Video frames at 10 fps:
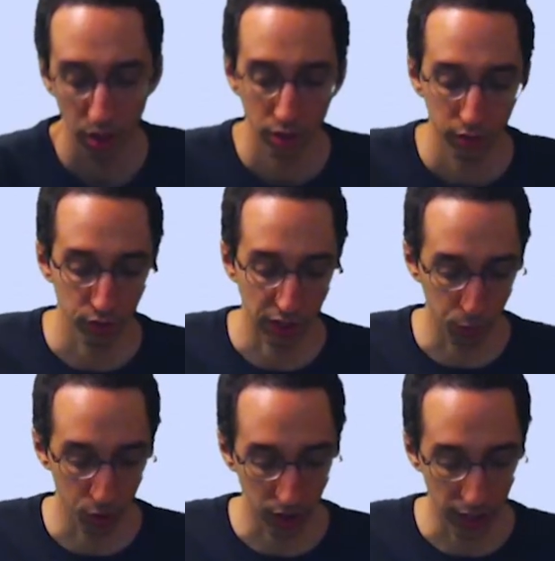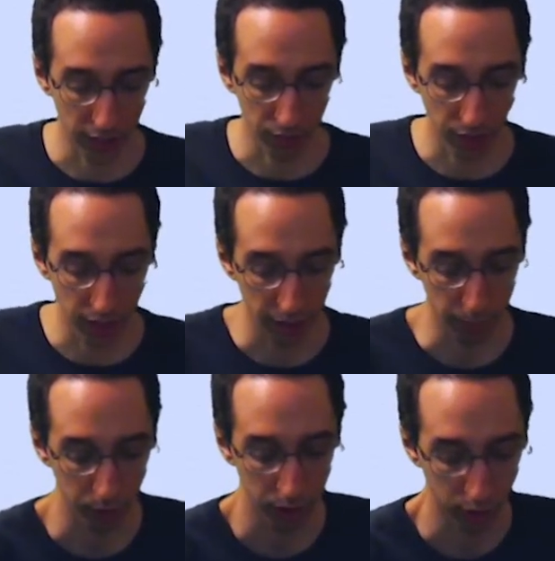framework kind of game,
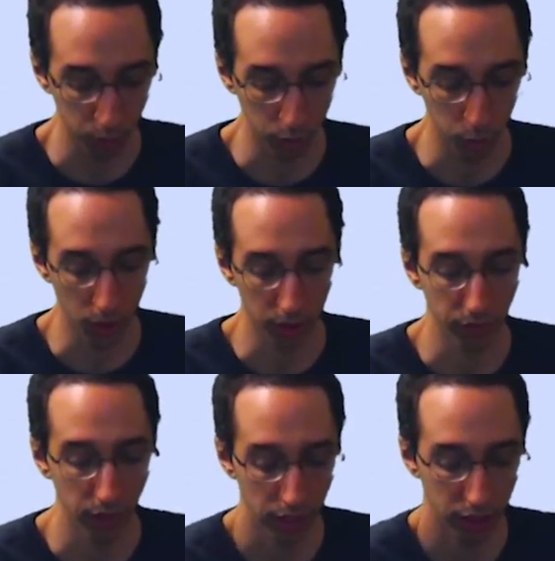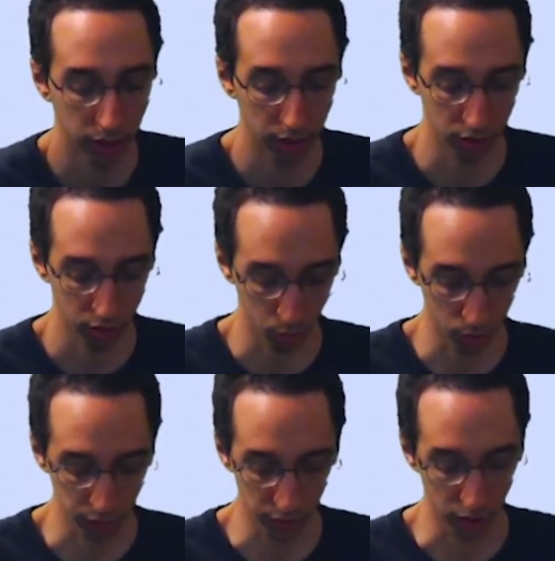because what you are inviting is sort
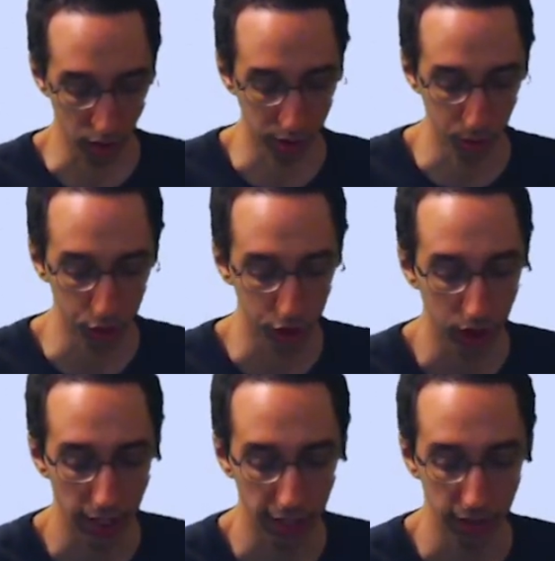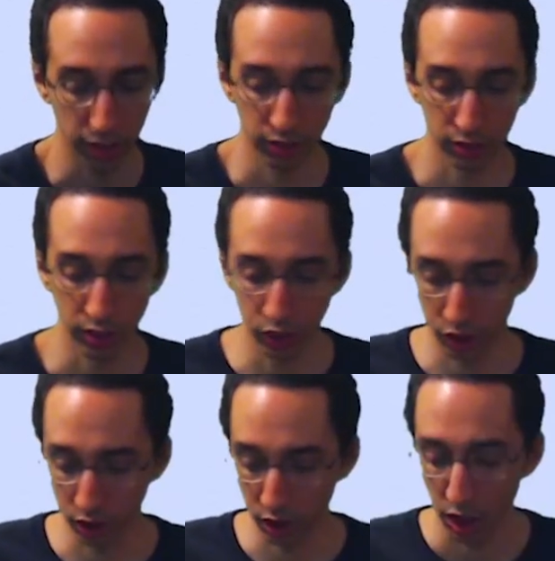of the enclosure and the
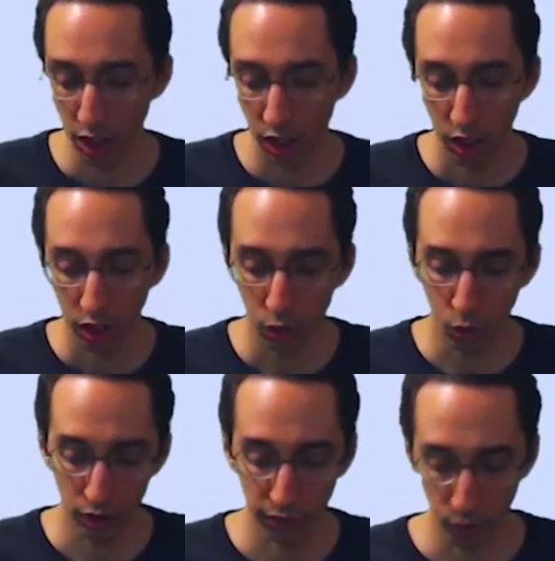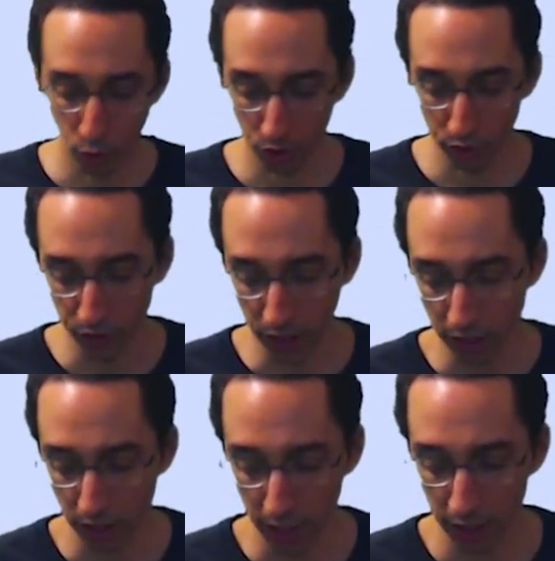extension. You can, of course,
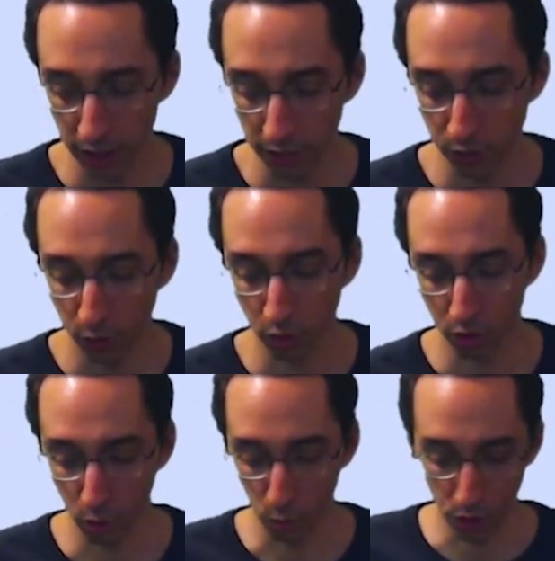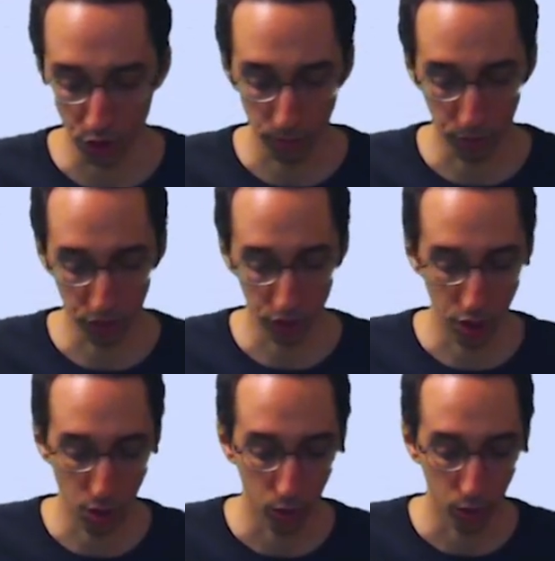fight that if you so wish. Just
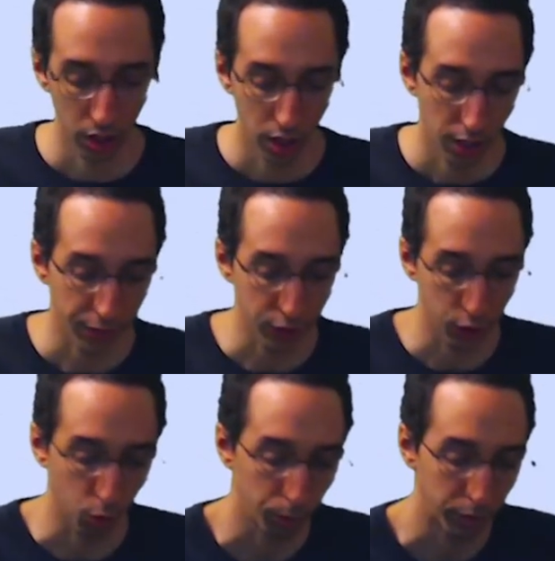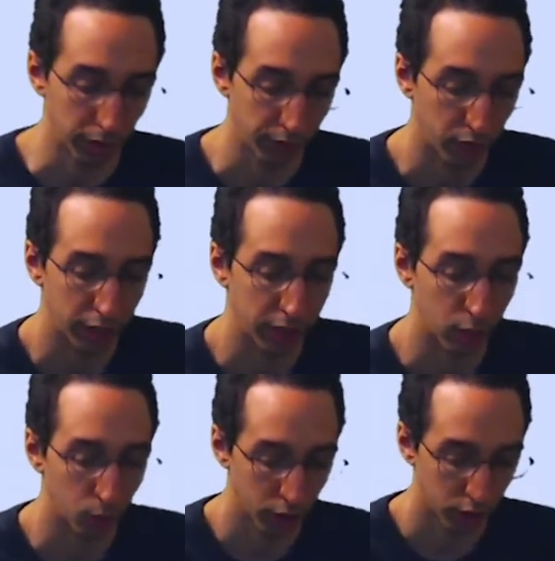note that you will be inviting not
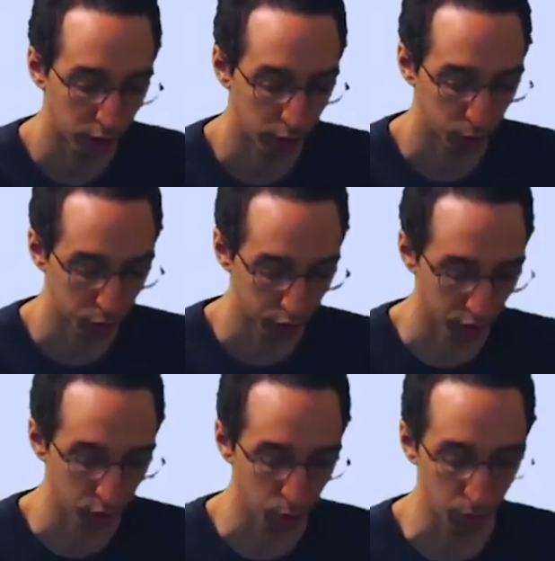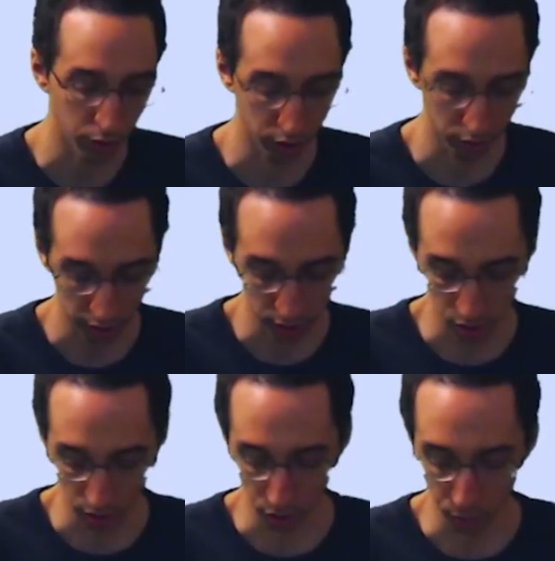only enclosures with
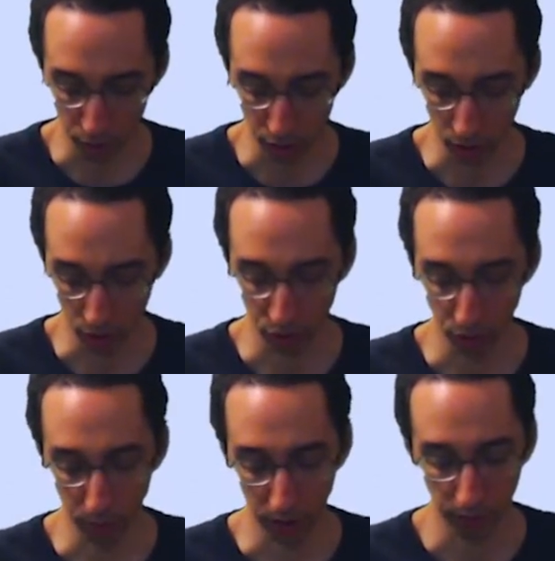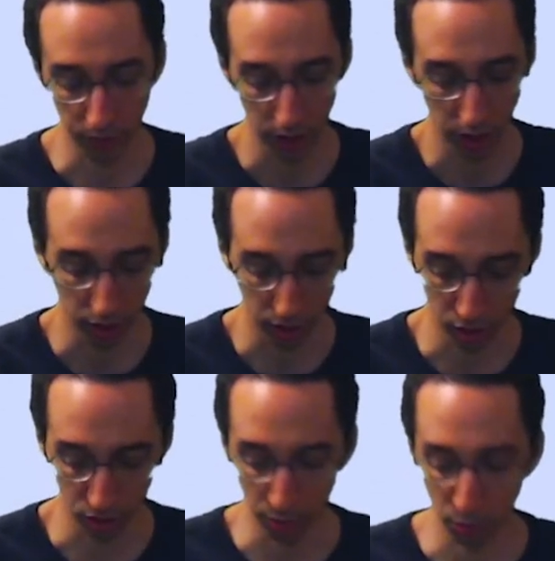extensions, but you'll also be inviting a
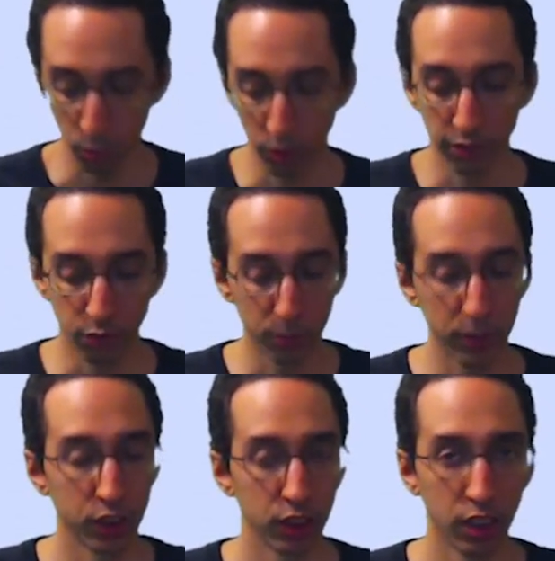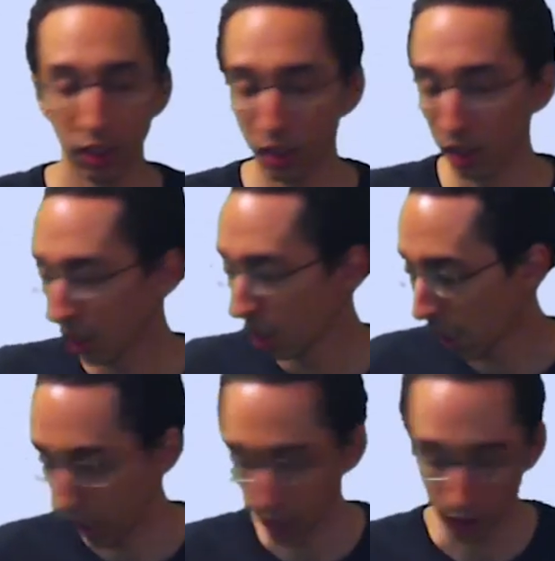double wing formation here.
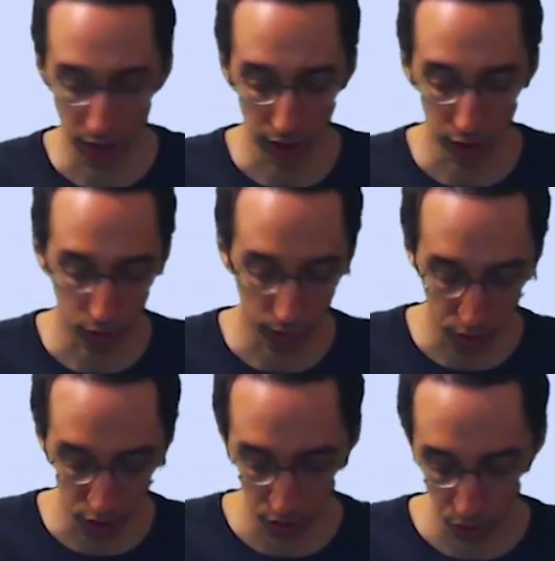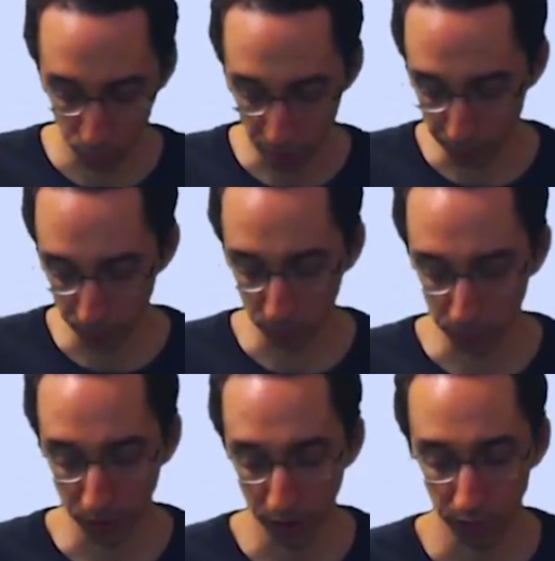And contrary to popular
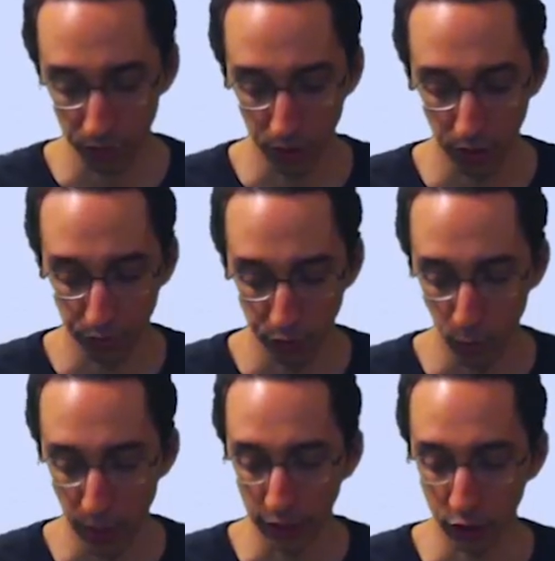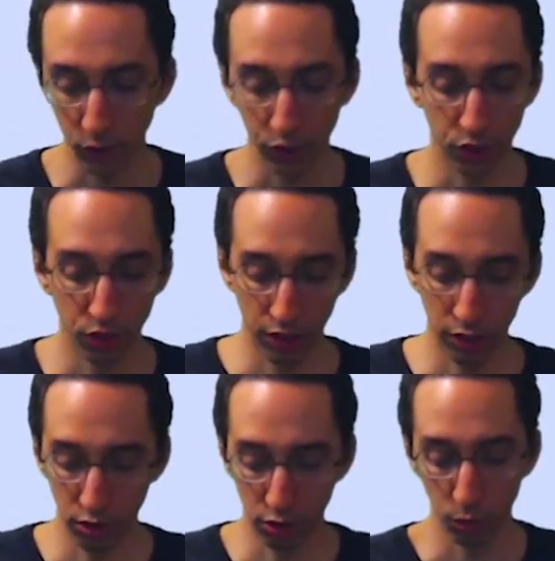belief, if you actually just say
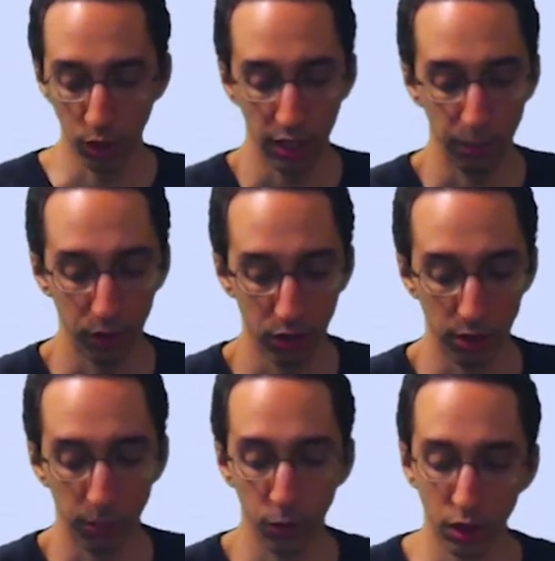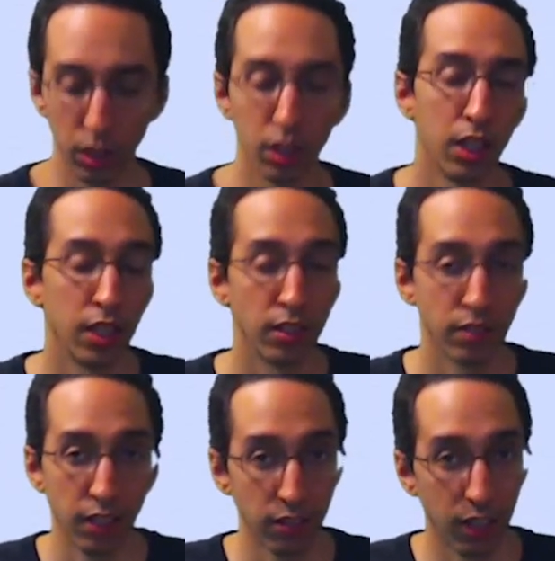this is okay because I'm going to
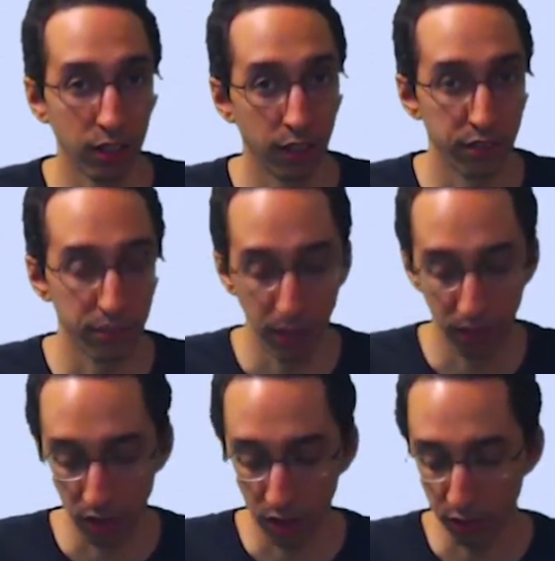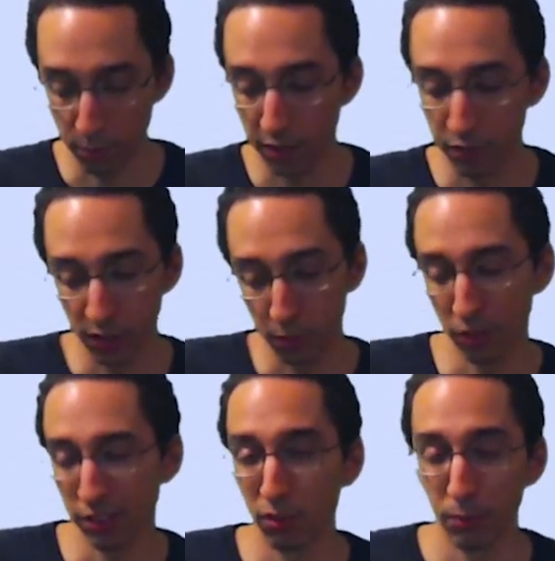take Tengen for myself and my
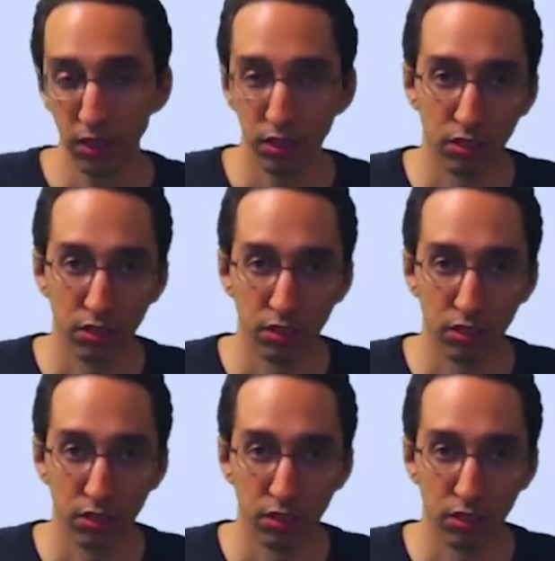frameworks every bit as